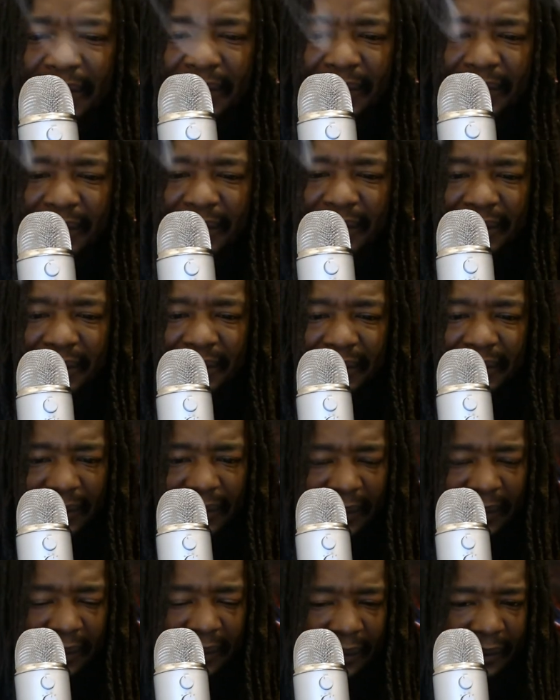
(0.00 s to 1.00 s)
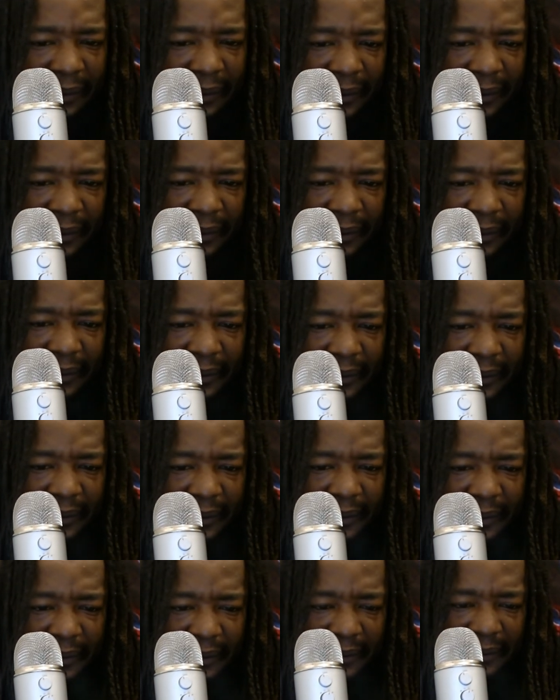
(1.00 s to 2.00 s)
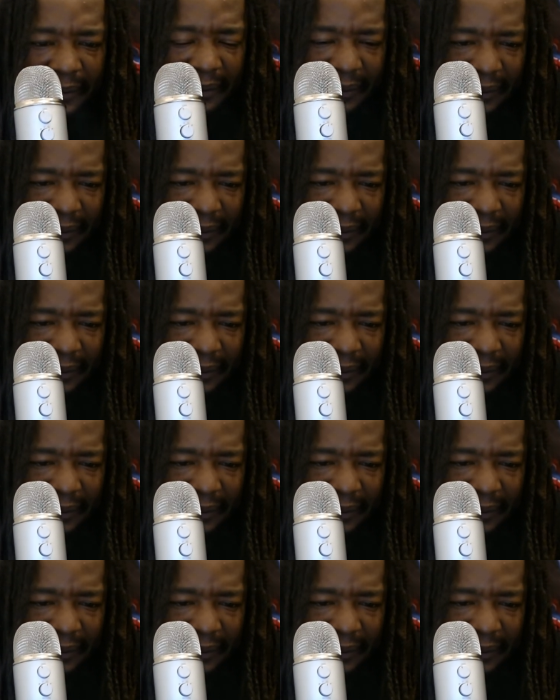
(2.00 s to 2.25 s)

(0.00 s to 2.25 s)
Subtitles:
(silence)